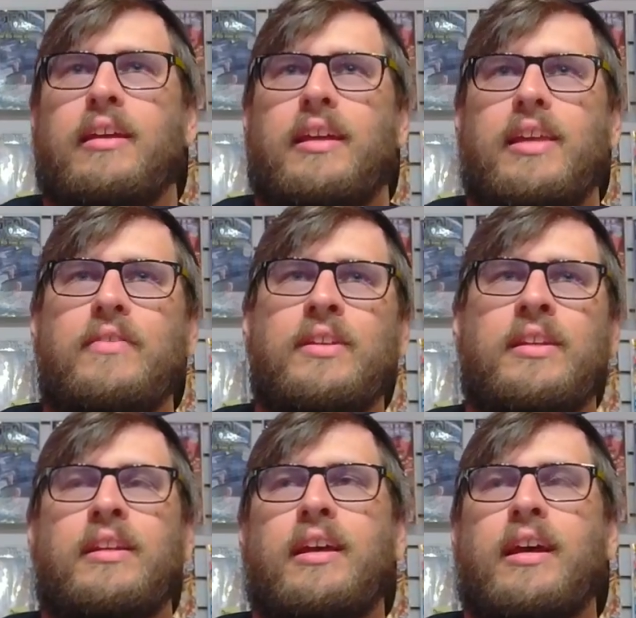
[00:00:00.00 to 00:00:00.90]

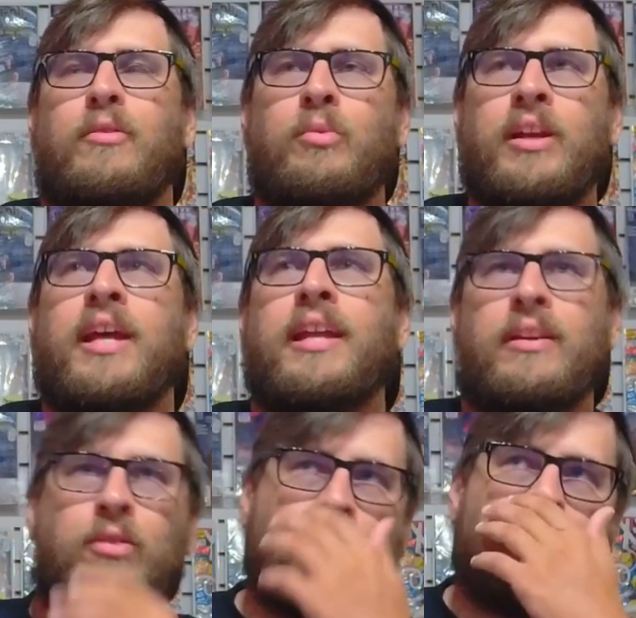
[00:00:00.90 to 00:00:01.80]
even when
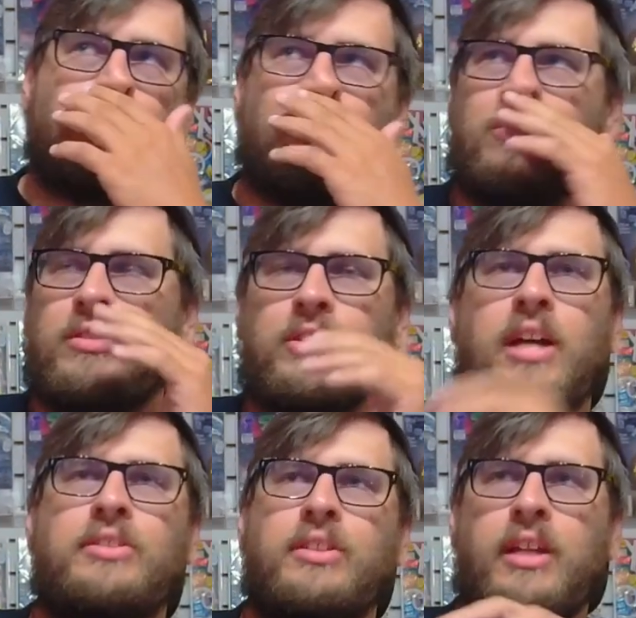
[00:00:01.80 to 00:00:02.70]
because
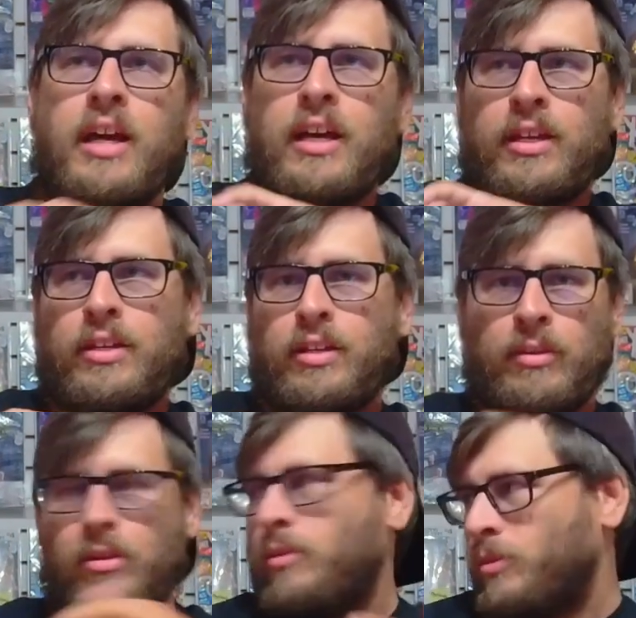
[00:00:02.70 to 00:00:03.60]
Josh and I
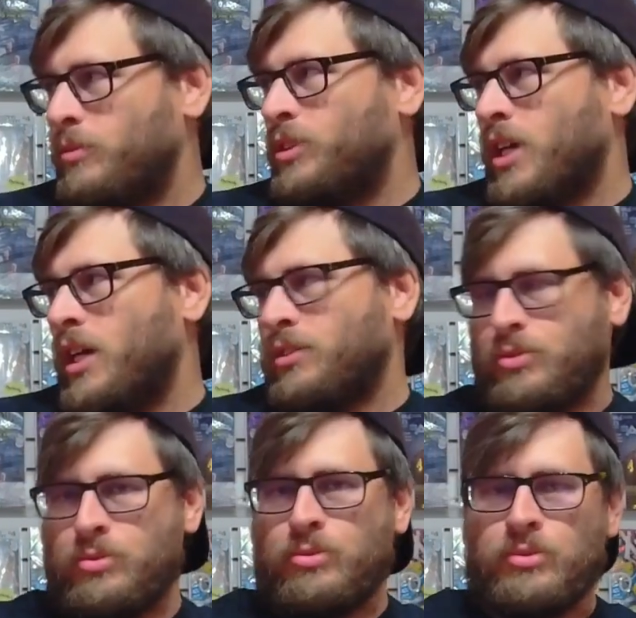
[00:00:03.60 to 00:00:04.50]
went with Josh,
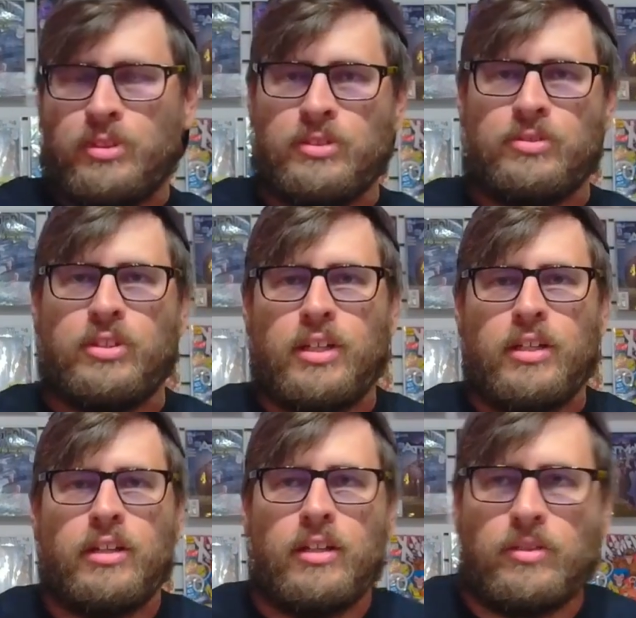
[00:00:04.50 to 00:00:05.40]
who is
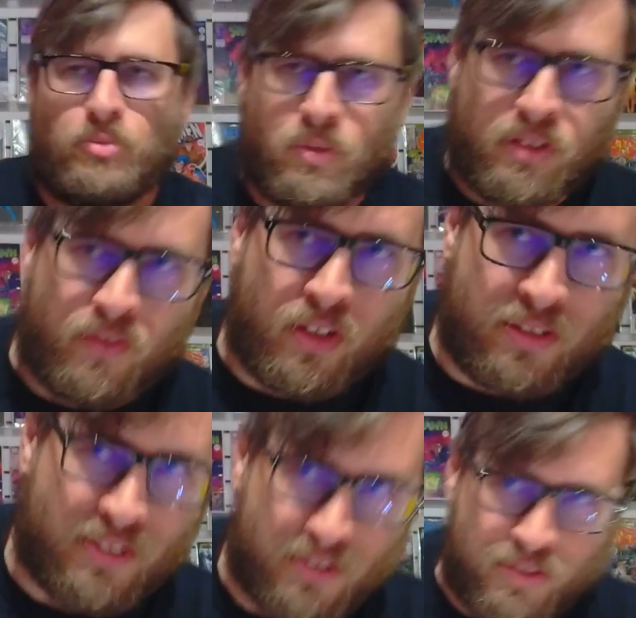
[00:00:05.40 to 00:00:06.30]
one of the
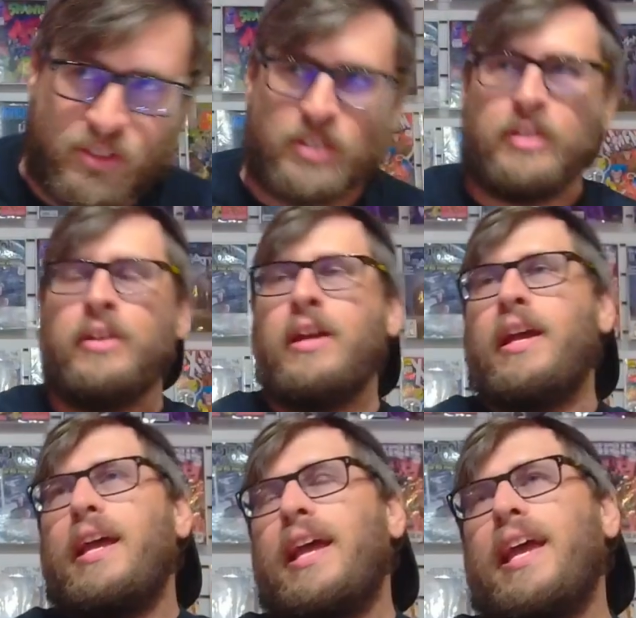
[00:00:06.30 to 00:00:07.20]
volunteers here,
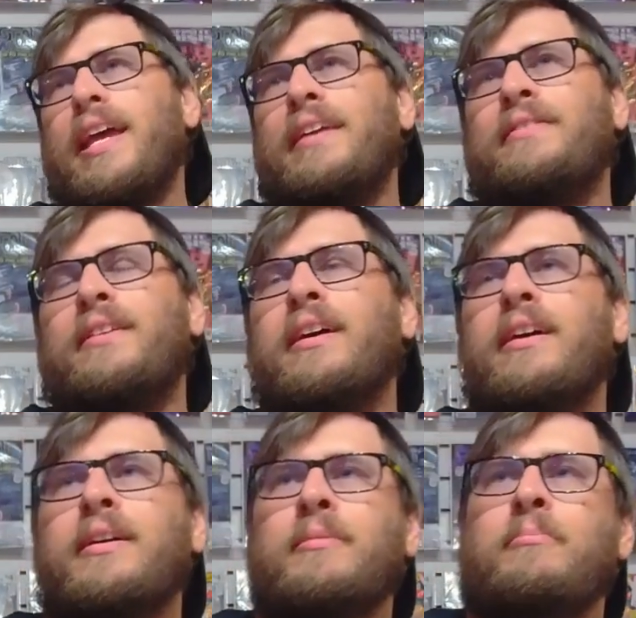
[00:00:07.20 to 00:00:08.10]
and
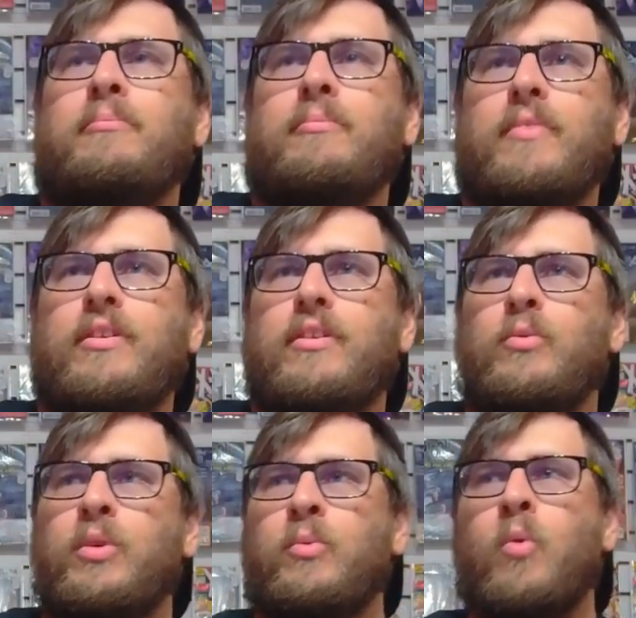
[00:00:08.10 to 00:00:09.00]

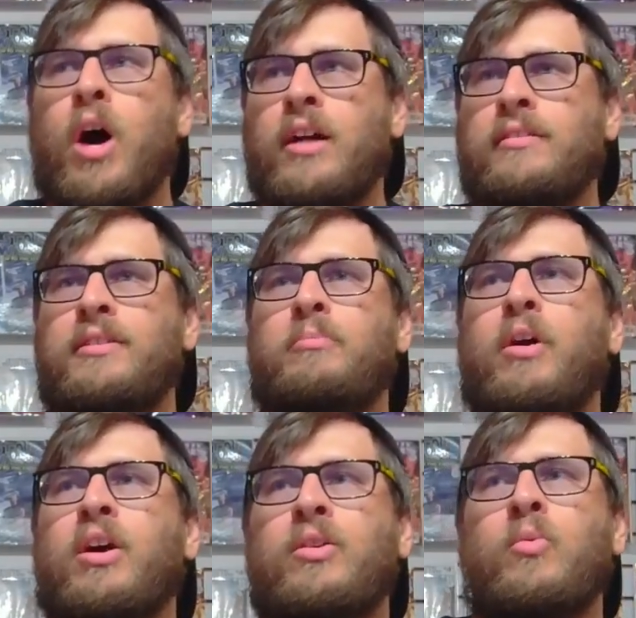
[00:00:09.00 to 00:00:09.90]
we walked the
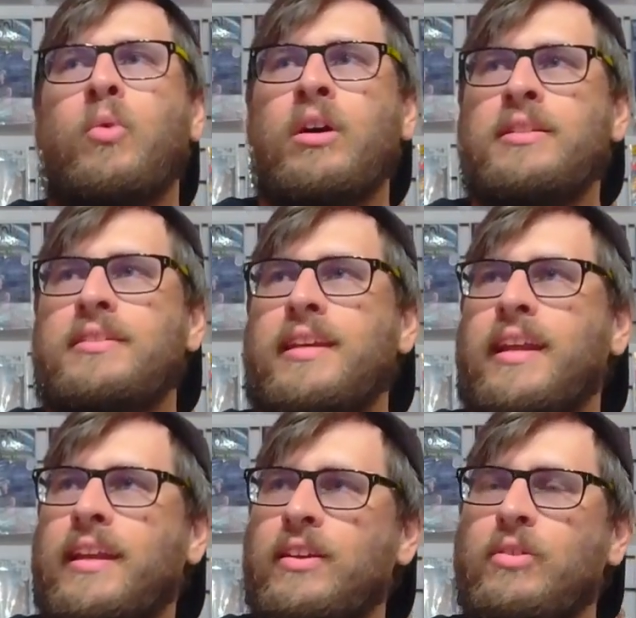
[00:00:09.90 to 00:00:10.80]
park once, and
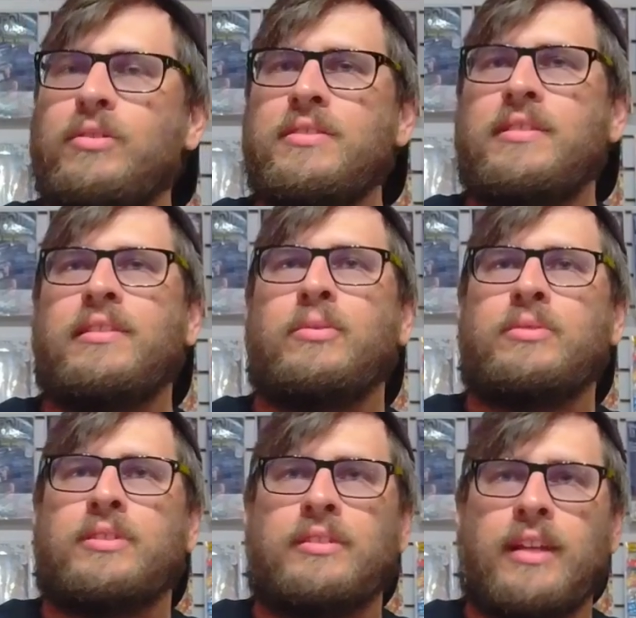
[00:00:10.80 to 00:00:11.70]
I noticed that there was
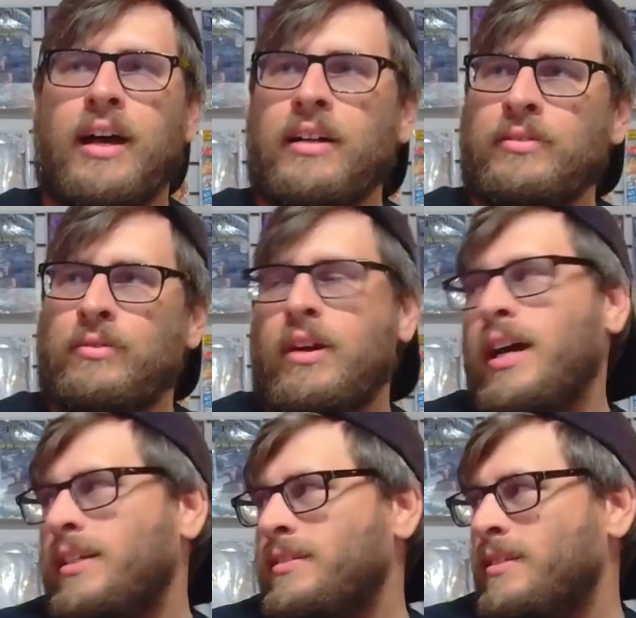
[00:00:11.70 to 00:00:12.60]
a lot of
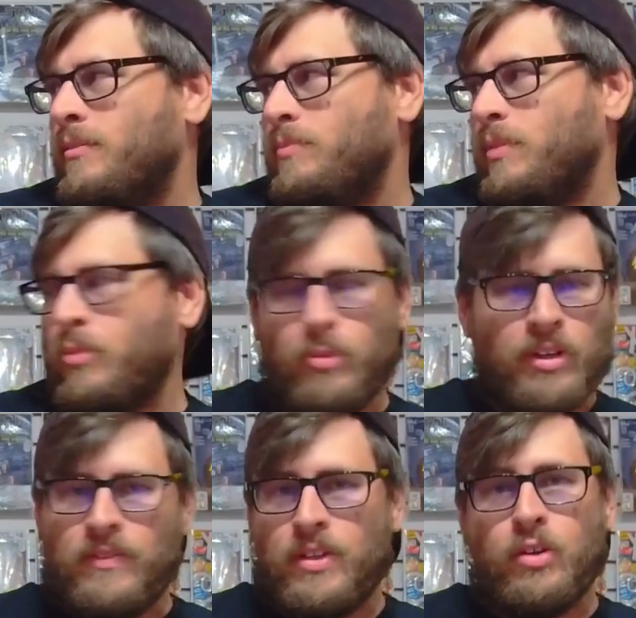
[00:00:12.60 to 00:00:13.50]
rides that people weren't
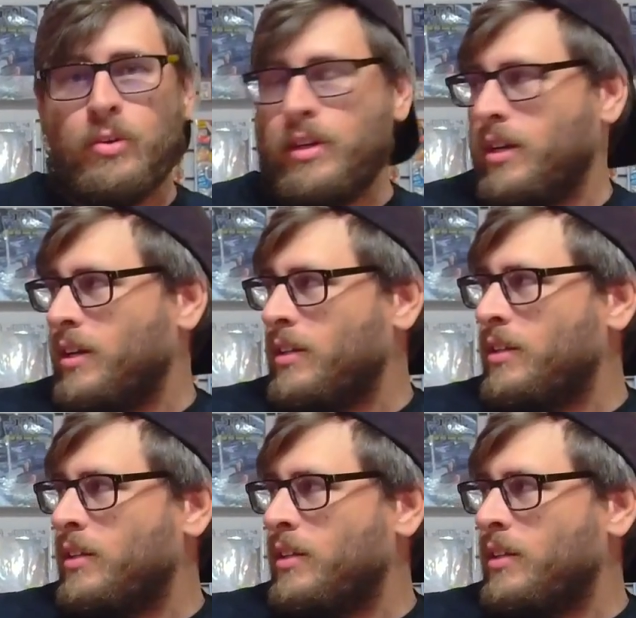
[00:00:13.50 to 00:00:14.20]
even going on.